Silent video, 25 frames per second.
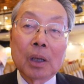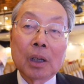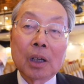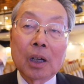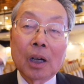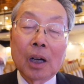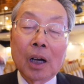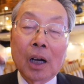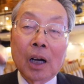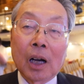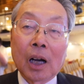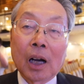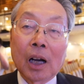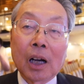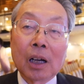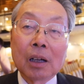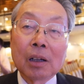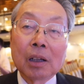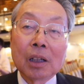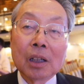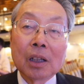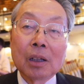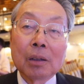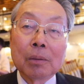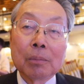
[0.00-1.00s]
uh,
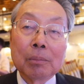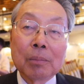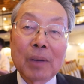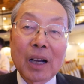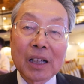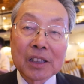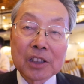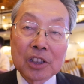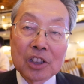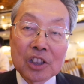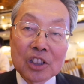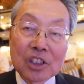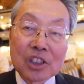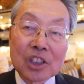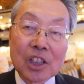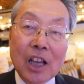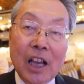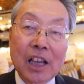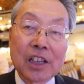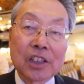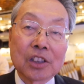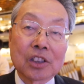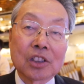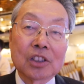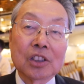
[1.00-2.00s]
marketing
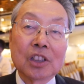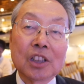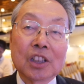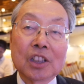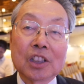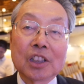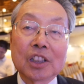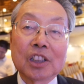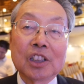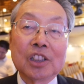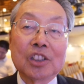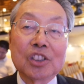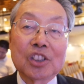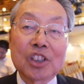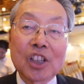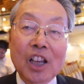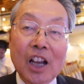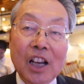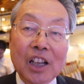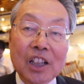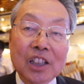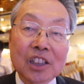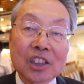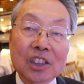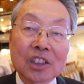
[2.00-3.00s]
size in
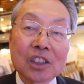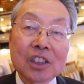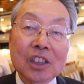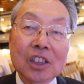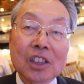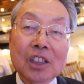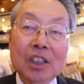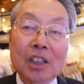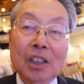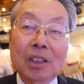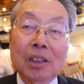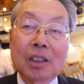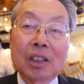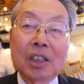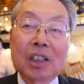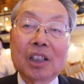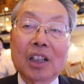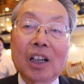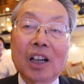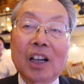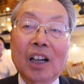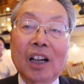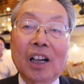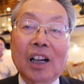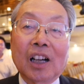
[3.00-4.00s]
Chinese
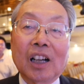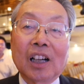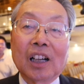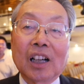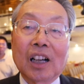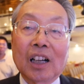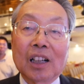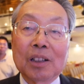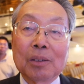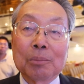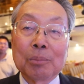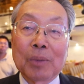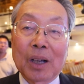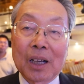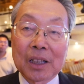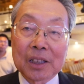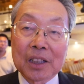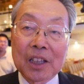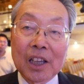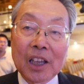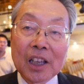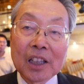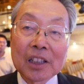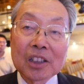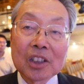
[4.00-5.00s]
uh,
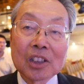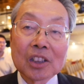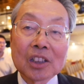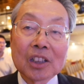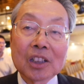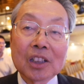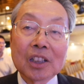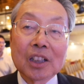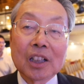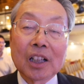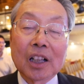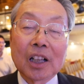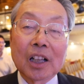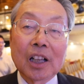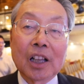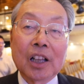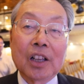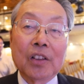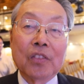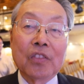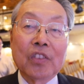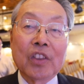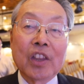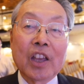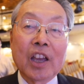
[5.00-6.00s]
market
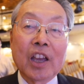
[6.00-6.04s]
and